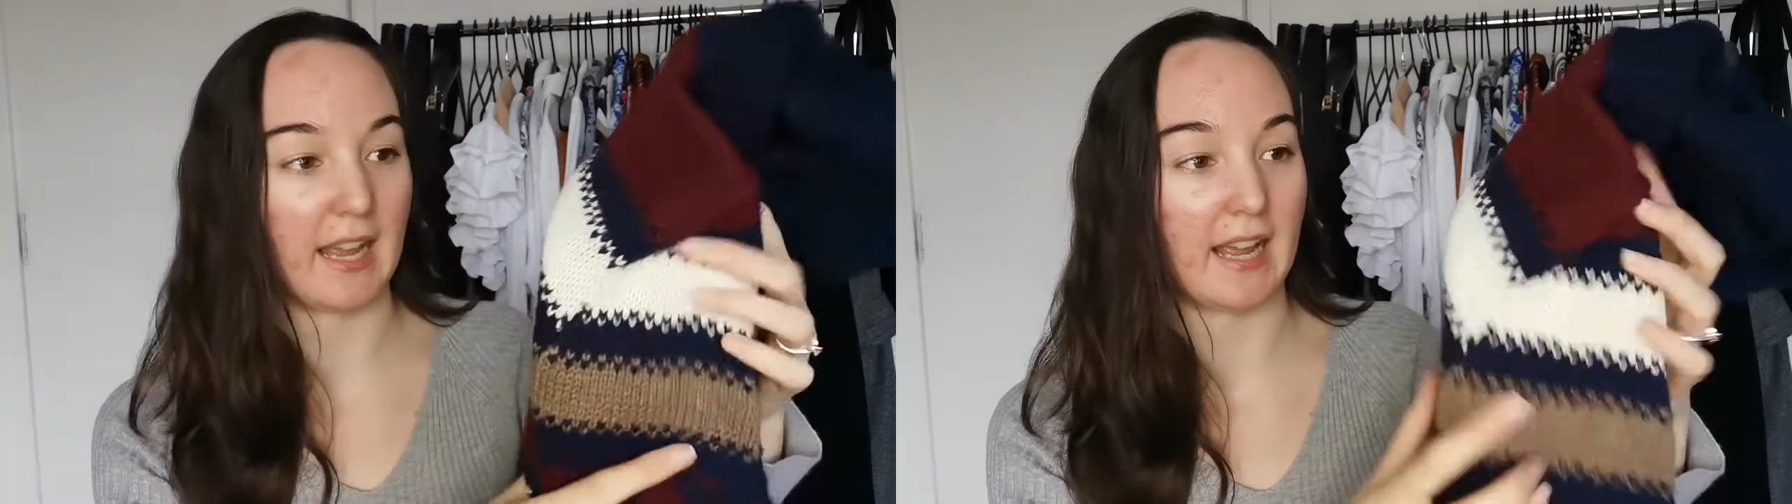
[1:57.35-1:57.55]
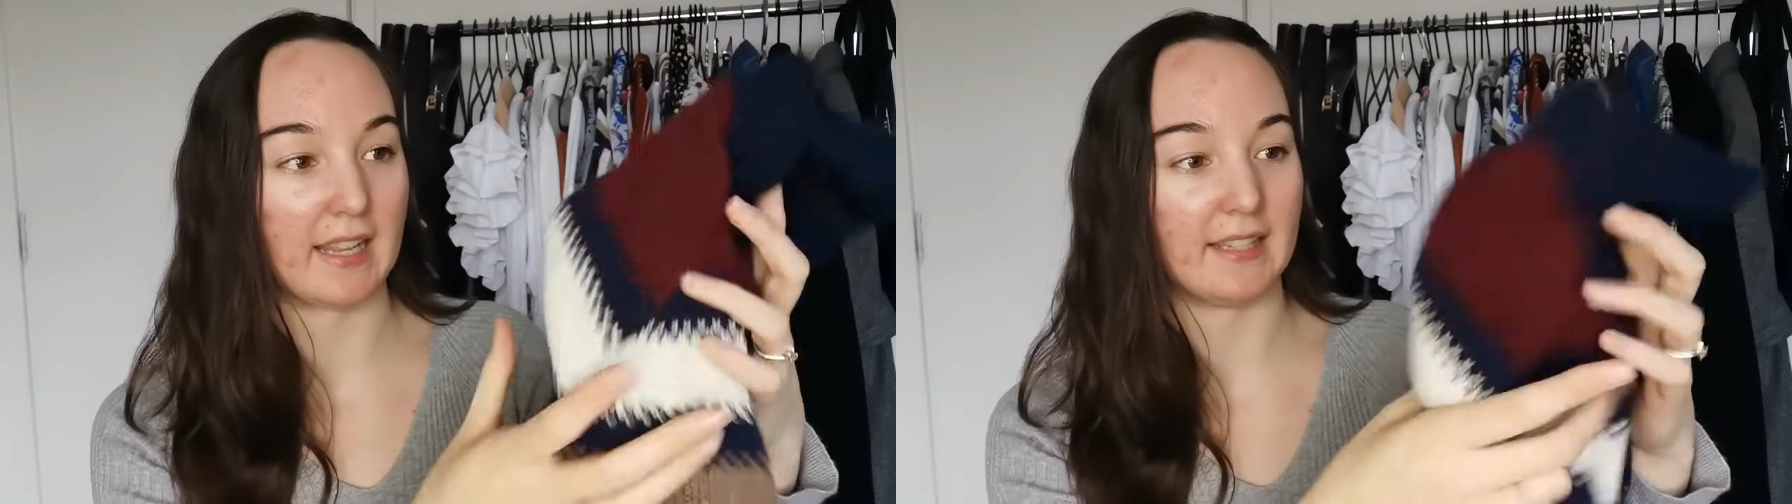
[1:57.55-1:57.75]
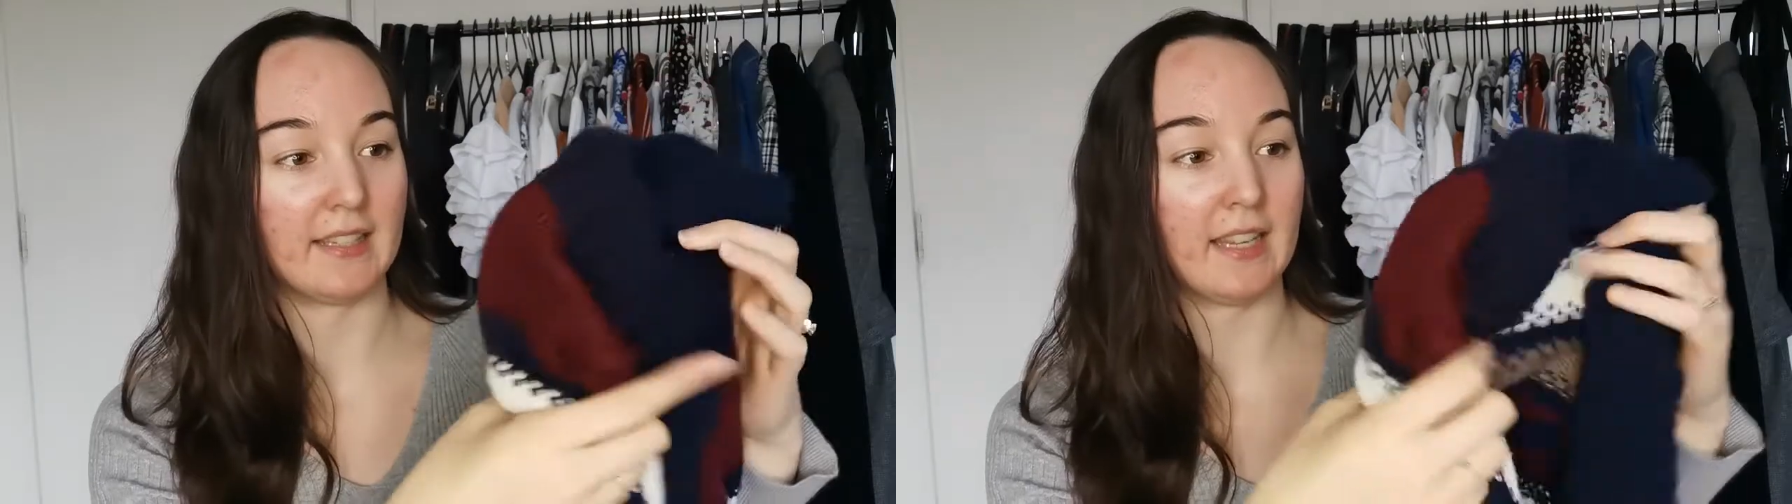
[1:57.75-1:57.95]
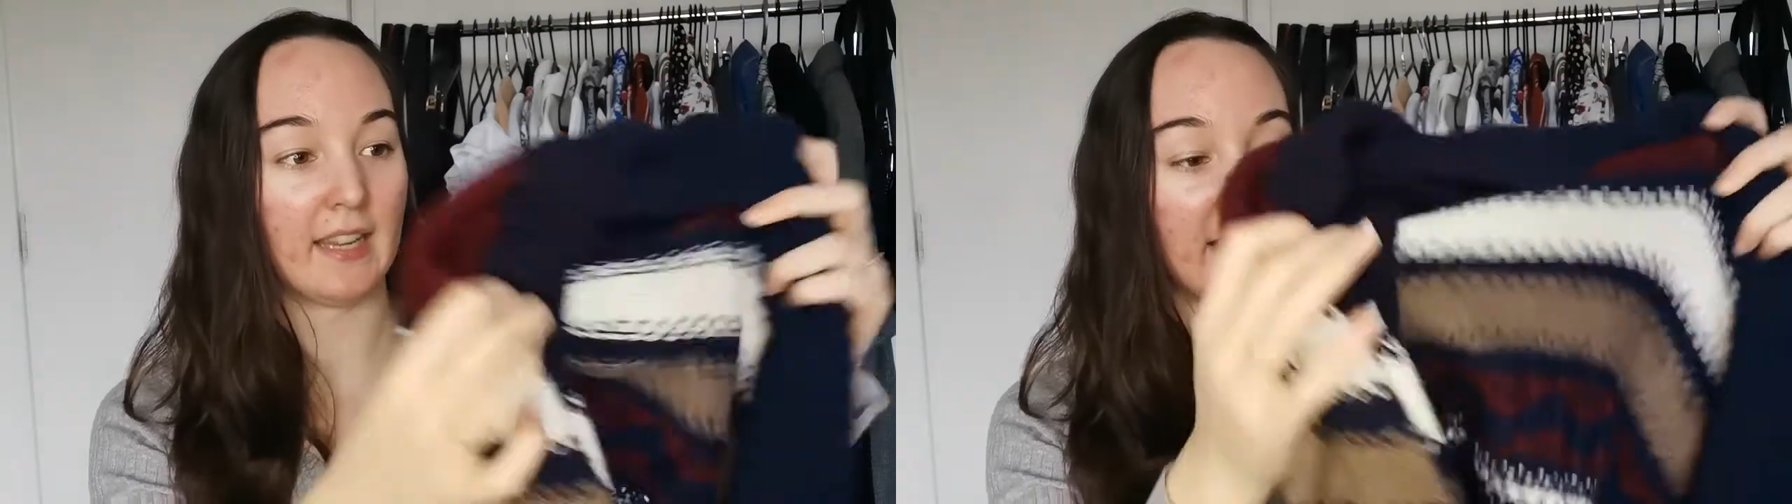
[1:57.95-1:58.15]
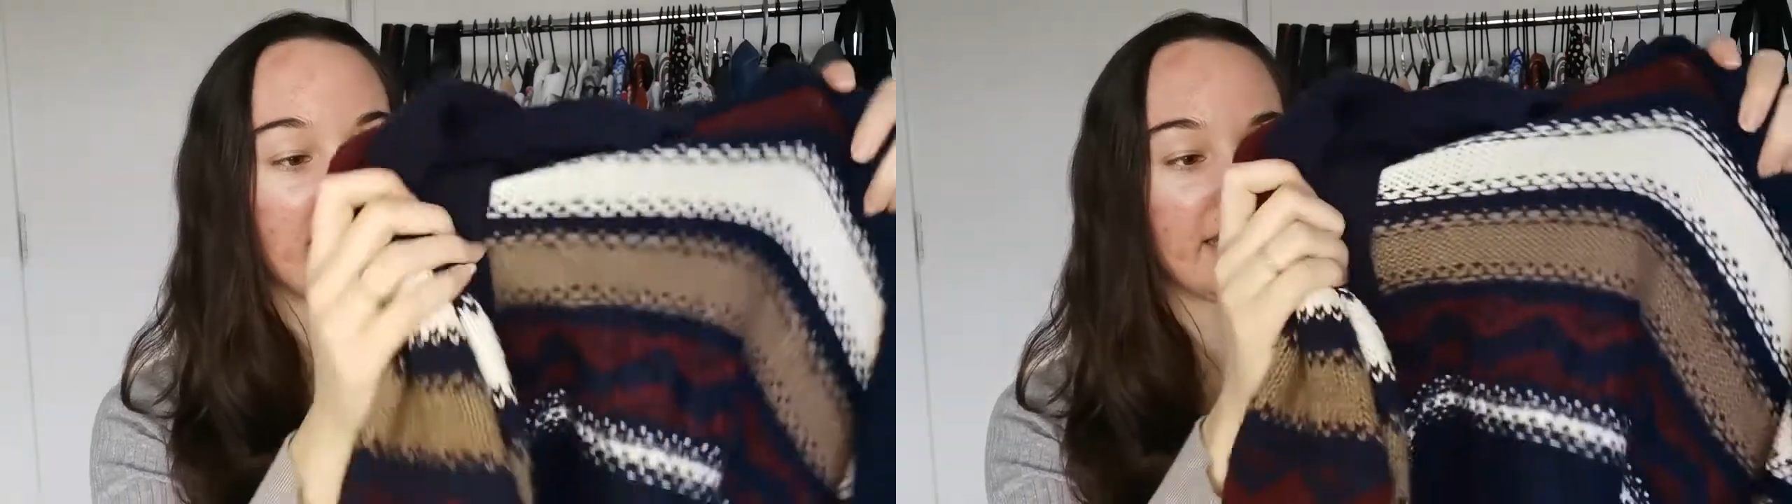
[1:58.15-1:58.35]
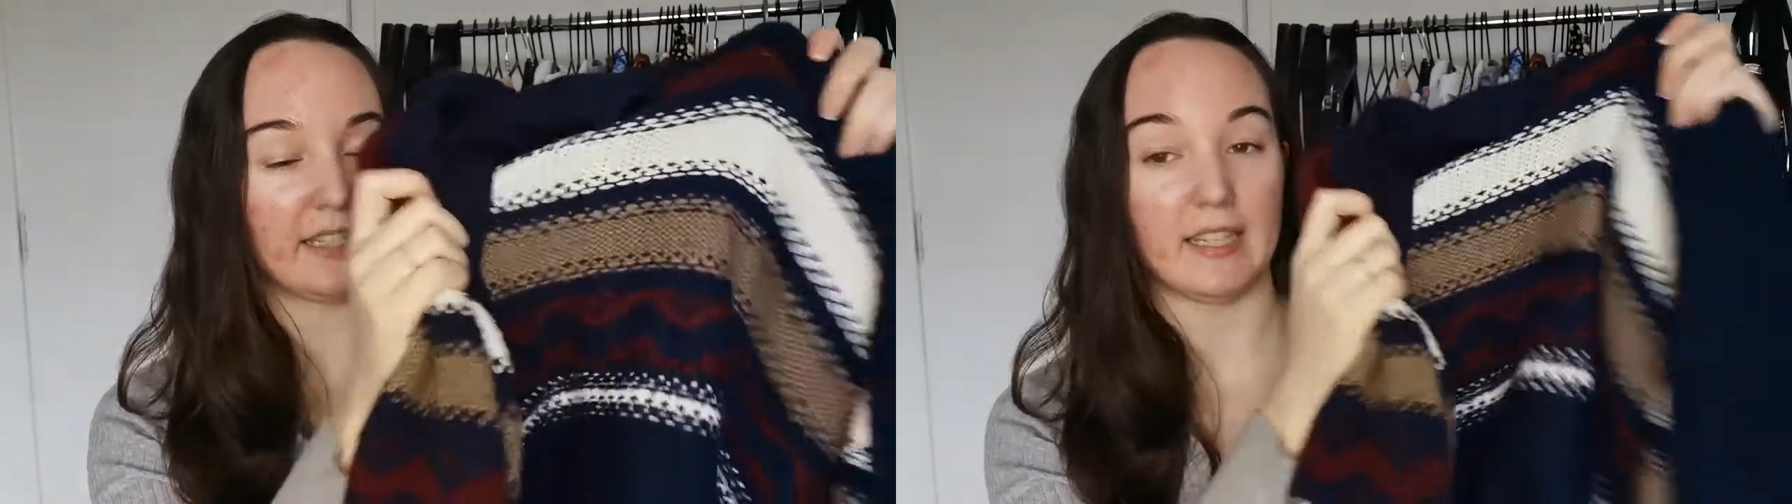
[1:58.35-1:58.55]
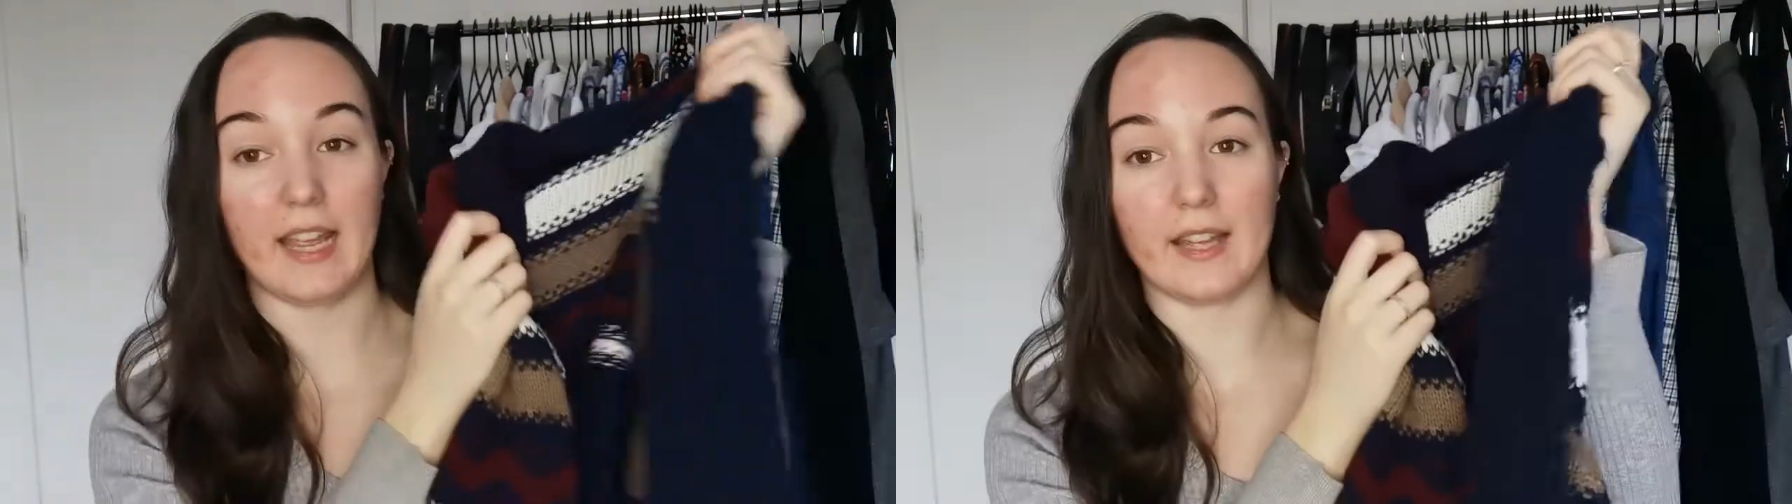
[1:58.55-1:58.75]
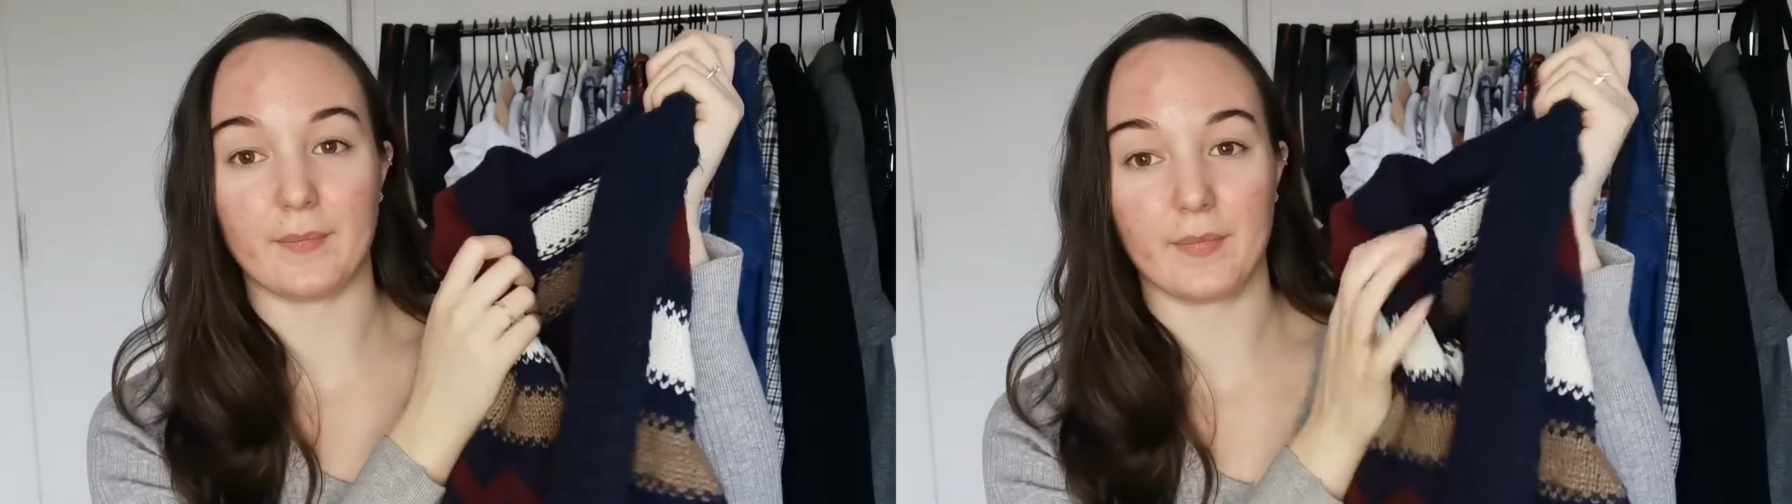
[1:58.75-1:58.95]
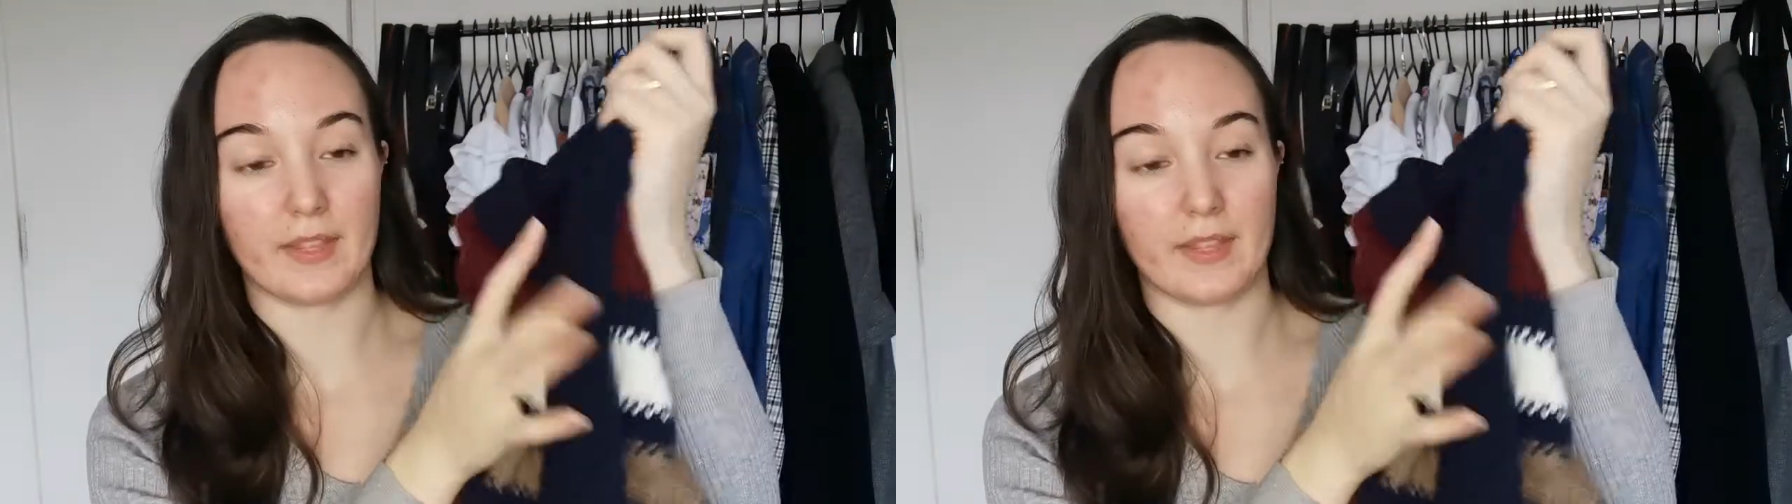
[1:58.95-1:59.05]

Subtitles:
and yeah,